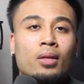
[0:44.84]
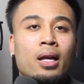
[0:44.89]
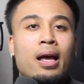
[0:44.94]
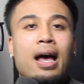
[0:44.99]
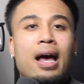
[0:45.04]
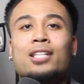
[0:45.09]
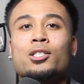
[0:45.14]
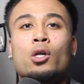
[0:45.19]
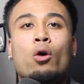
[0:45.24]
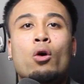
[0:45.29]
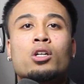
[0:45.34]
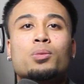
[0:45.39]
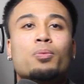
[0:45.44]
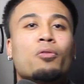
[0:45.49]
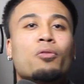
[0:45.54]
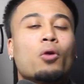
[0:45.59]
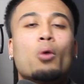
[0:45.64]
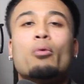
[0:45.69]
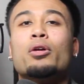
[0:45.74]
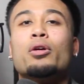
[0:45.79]
As always,
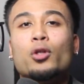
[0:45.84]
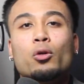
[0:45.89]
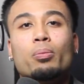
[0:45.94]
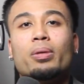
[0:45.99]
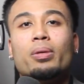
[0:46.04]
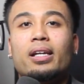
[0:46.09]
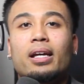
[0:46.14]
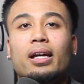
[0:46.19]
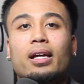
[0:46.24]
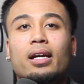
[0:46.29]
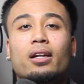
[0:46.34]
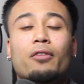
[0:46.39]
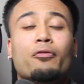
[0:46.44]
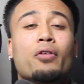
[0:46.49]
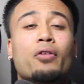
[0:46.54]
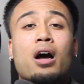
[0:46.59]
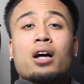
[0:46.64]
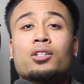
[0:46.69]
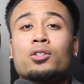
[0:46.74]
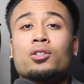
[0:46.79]
before we do begin, if you
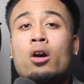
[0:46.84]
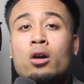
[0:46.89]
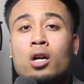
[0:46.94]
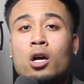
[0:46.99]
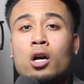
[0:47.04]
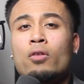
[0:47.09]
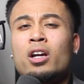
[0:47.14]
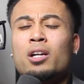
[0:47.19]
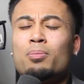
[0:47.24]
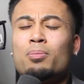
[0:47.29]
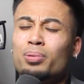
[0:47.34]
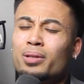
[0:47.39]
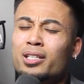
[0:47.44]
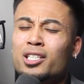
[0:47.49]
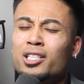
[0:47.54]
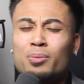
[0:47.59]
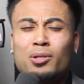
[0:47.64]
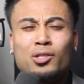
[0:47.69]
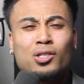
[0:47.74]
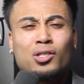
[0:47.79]
guys aren't already,
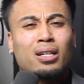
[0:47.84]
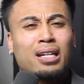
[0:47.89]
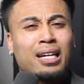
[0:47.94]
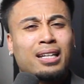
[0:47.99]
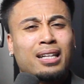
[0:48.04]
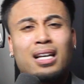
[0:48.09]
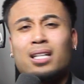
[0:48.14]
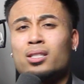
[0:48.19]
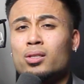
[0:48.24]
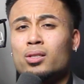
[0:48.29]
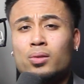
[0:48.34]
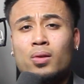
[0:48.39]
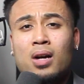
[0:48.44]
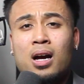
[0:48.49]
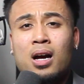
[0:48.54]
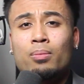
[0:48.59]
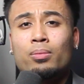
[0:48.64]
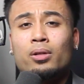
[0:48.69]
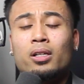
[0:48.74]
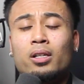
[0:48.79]
please be sure to hit that
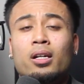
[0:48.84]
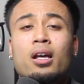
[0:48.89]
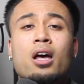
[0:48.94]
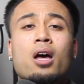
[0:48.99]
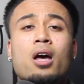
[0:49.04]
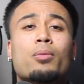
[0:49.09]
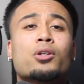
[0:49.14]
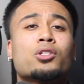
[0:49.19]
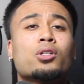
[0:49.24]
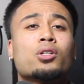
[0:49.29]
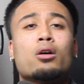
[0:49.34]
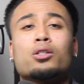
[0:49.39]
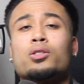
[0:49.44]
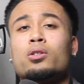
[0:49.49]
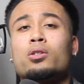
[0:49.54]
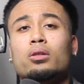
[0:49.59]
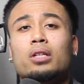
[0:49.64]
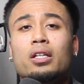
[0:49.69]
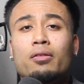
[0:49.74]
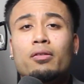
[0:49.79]
subscribe button. Be sure to
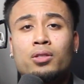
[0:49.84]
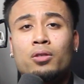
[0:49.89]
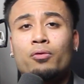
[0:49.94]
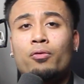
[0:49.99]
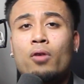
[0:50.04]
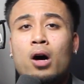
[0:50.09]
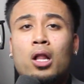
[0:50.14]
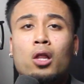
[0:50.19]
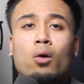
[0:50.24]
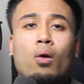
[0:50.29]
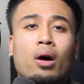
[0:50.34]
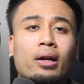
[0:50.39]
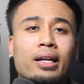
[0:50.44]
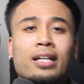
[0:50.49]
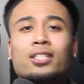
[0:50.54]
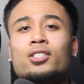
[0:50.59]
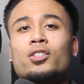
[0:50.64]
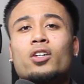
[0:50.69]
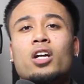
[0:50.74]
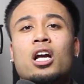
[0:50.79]
also leave us a follow on
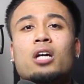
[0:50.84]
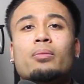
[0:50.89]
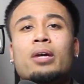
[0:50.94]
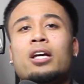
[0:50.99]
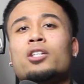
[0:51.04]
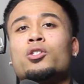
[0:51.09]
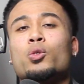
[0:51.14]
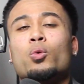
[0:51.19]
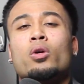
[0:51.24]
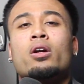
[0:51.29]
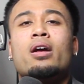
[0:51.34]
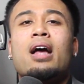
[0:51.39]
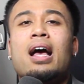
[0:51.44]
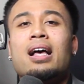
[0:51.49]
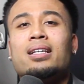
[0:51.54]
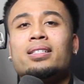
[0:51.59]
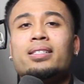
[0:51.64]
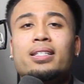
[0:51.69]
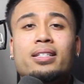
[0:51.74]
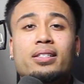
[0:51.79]
Instagram and Twitter
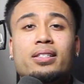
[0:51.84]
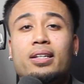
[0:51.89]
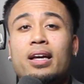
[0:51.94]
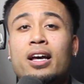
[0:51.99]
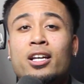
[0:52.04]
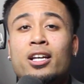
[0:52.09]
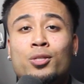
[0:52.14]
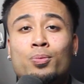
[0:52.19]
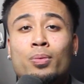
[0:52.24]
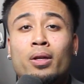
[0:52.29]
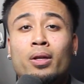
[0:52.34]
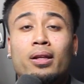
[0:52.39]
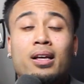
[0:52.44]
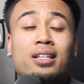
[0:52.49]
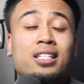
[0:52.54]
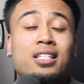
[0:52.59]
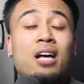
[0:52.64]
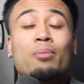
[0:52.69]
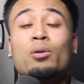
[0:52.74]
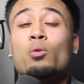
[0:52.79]
at Steezy A. Smith, as
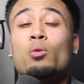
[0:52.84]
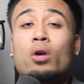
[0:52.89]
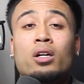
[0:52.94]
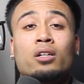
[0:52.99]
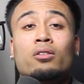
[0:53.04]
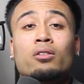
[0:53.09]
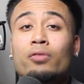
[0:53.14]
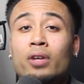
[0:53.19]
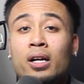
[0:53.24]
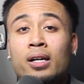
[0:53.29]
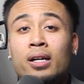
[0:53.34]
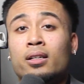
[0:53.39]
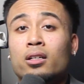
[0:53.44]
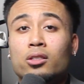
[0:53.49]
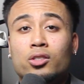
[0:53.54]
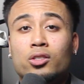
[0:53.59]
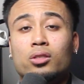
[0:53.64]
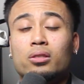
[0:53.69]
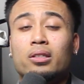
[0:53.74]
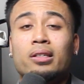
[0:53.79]
I've been working very
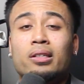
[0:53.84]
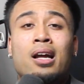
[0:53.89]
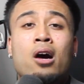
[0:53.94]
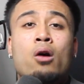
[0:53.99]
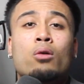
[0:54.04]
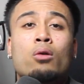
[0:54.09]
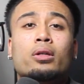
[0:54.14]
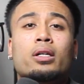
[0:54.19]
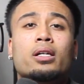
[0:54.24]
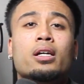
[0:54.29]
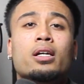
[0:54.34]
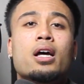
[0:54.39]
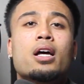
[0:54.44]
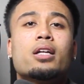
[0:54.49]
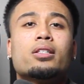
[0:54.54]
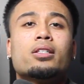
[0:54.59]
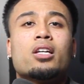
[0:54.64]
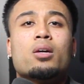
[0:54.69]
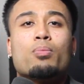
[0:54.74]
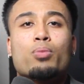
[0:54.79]
diligently, not only
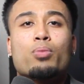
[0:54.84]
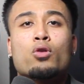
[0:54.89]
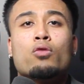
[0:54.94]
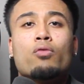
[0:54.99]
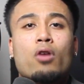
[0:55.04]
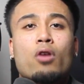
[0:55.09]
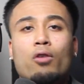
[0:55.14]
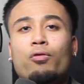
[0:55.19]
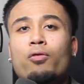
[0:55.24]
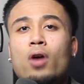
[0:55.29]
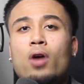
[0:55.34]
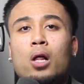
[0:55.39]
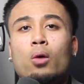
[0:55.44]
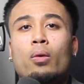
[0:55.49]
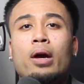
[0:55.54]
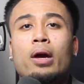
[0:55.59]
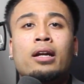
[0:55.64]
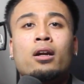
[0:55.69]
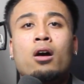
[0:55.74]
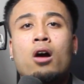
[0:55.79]
to improve our
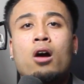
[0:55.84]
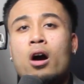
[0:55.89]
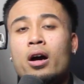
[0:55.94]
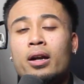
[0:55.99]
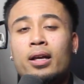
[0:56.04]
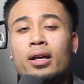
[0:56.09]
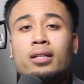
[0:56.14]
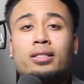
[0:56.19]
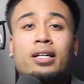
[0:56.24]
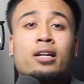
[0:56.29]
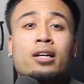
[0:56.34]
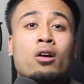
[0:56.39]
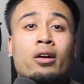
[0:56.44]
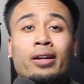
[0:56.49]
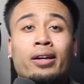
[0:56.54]
following and our audience and our